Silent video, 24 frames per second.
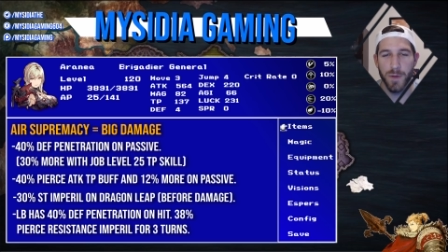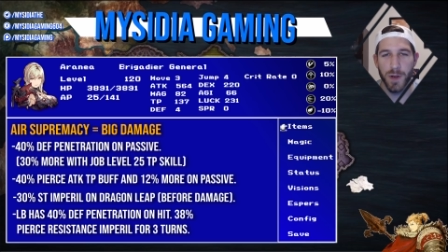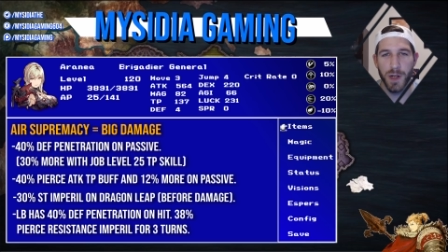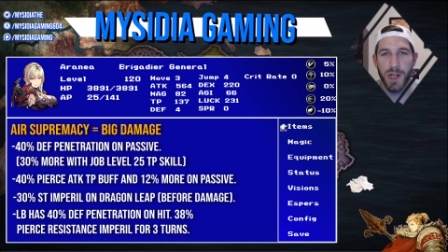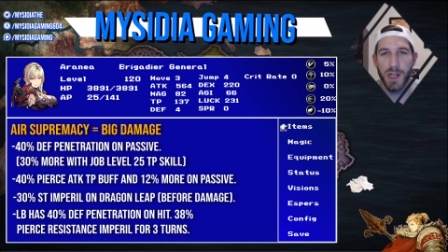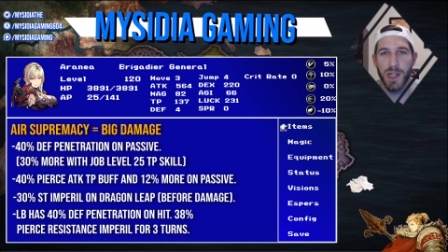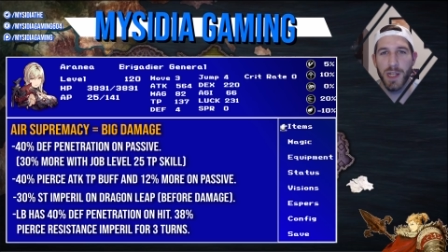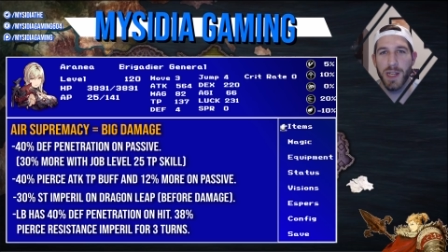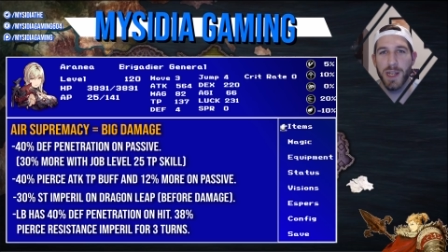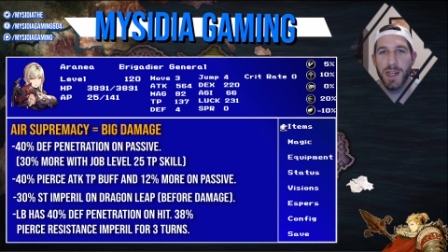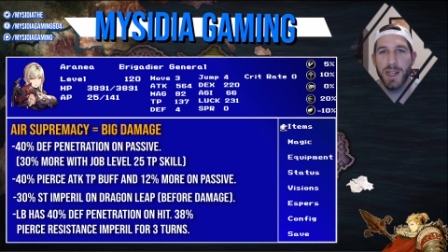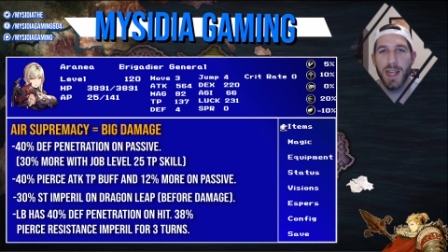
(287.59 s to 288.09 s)

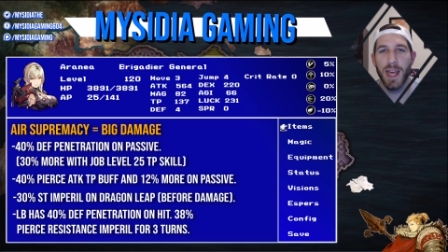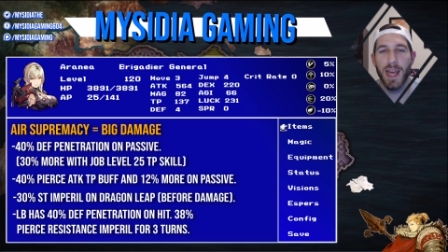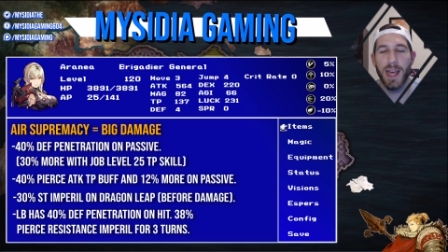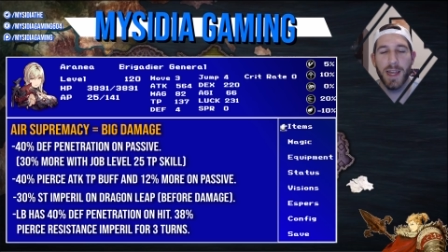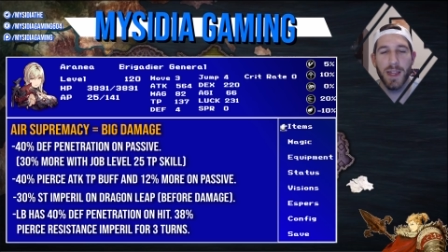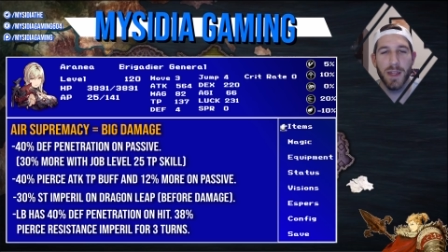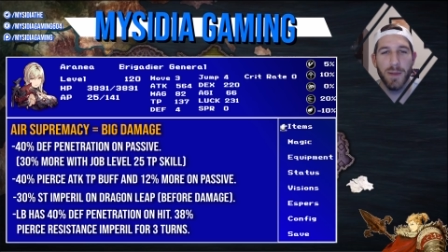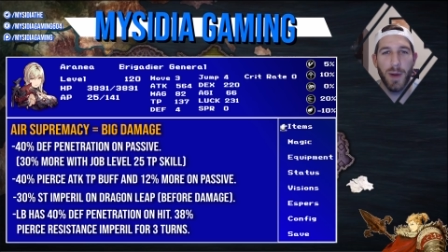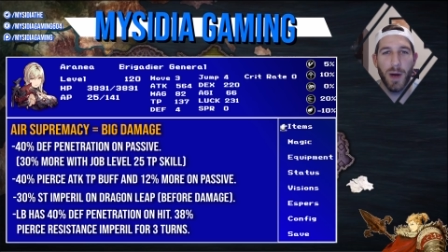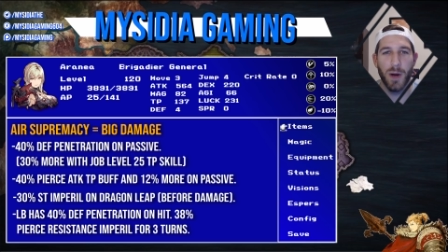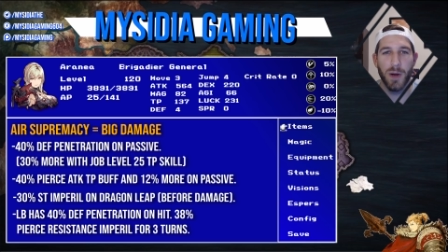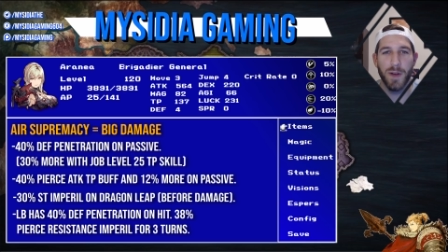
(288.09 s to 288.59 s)
really
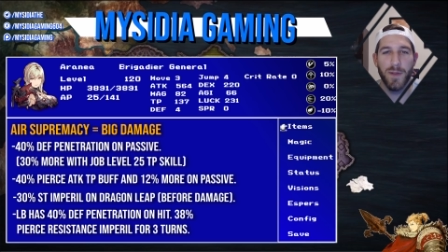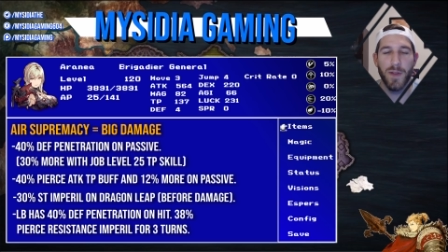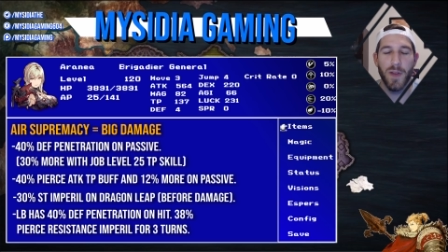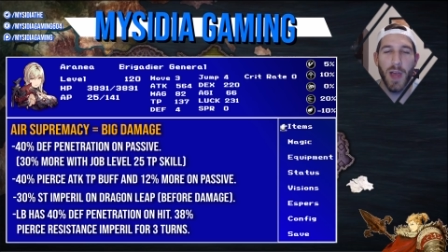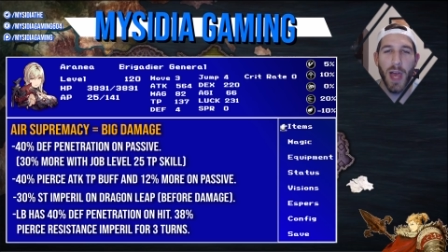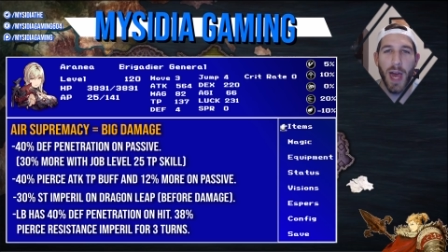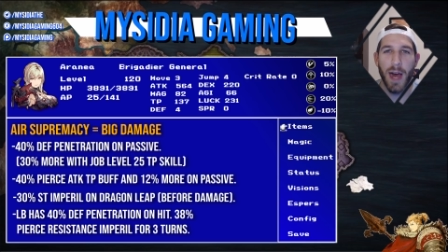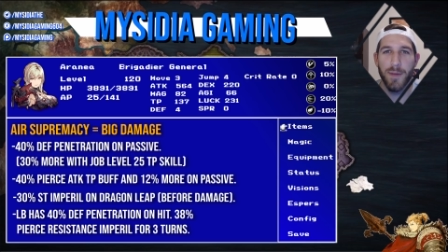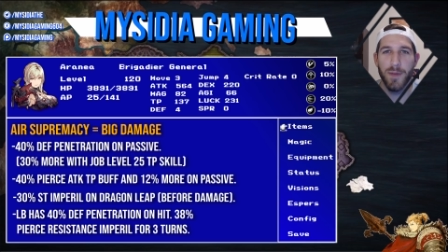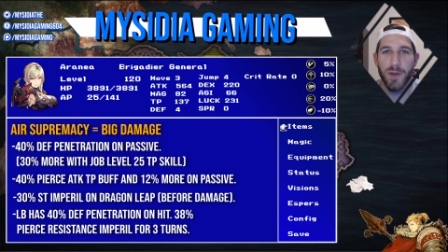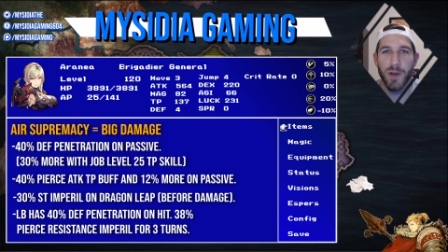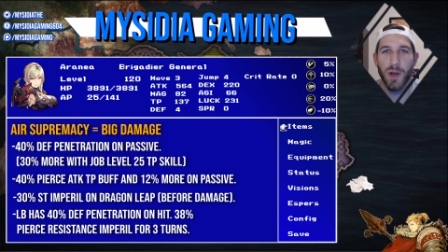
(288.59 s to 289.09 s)
take them out if you
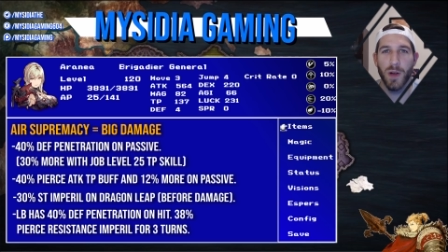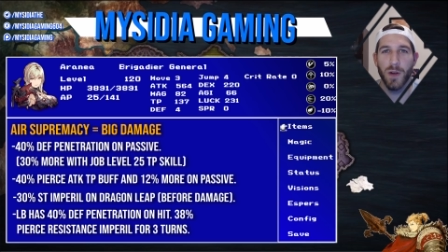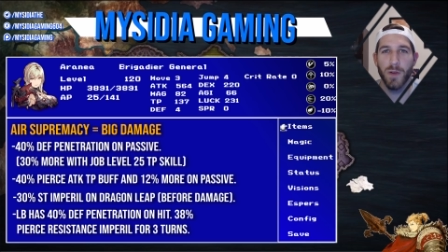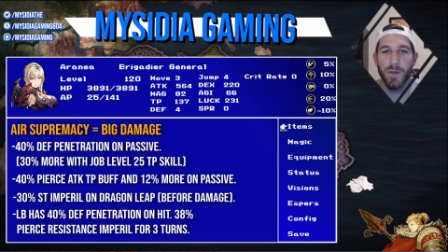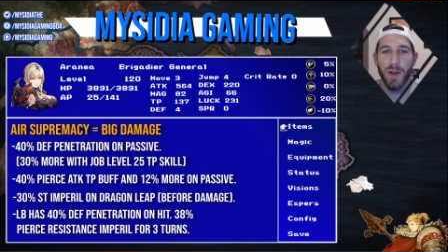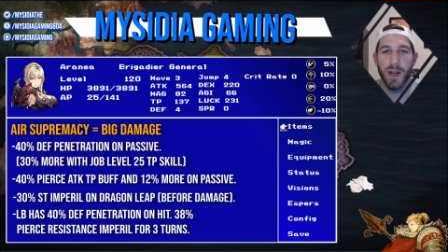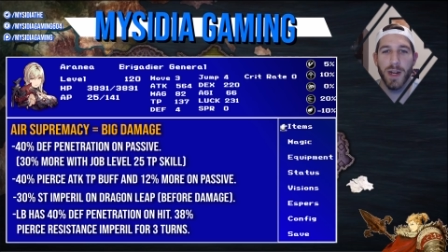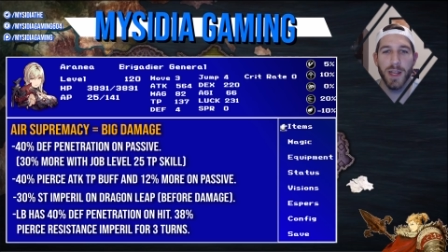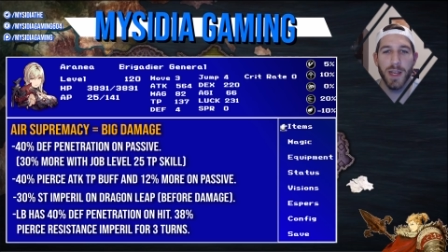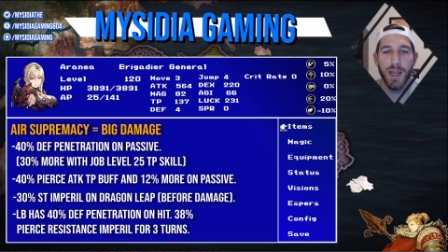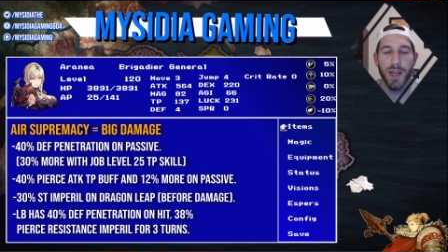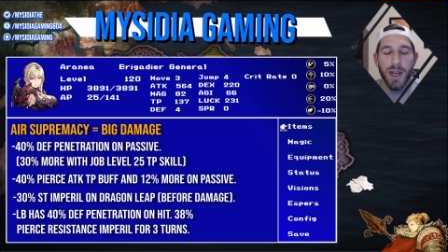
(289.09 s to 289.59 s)
haven't
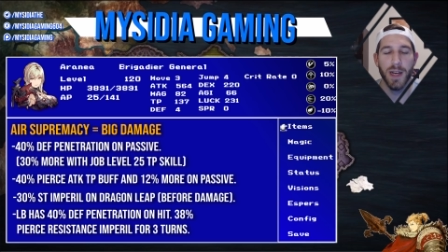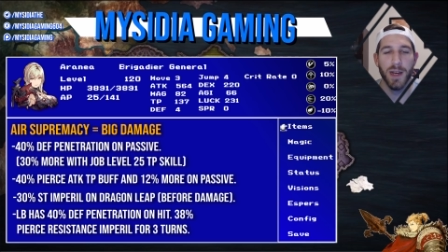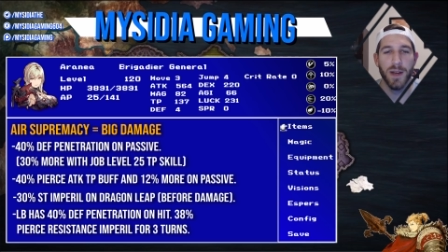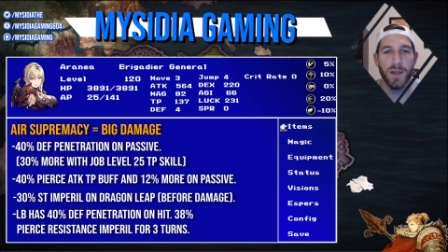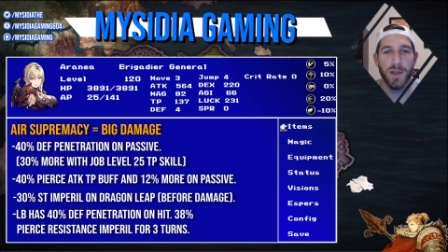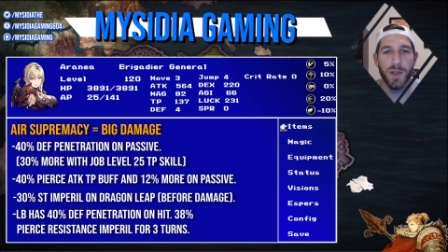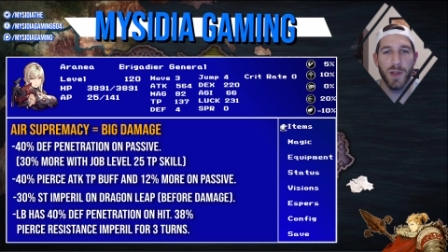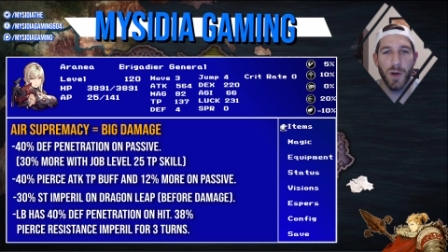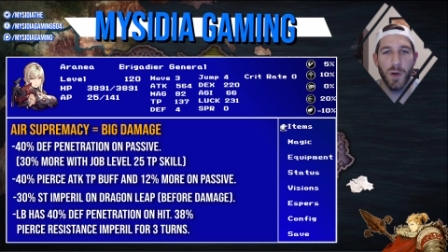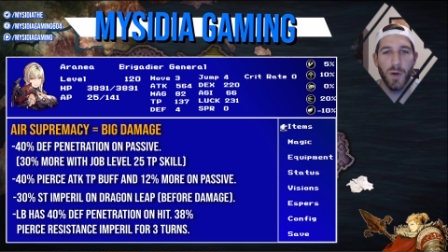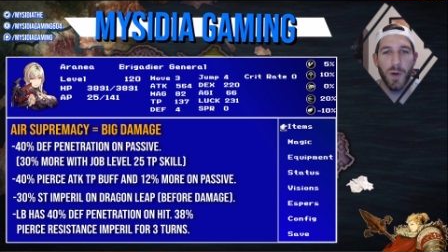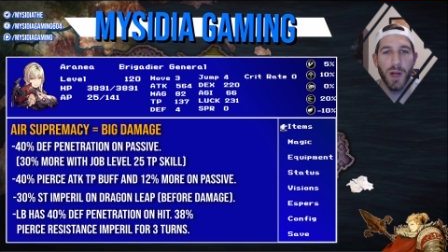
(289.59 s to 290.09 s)
already.
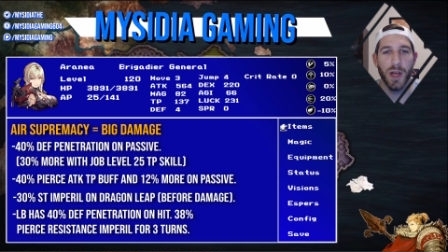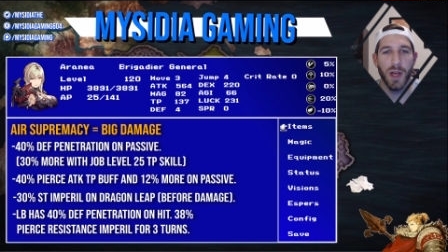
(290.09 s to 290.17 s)
So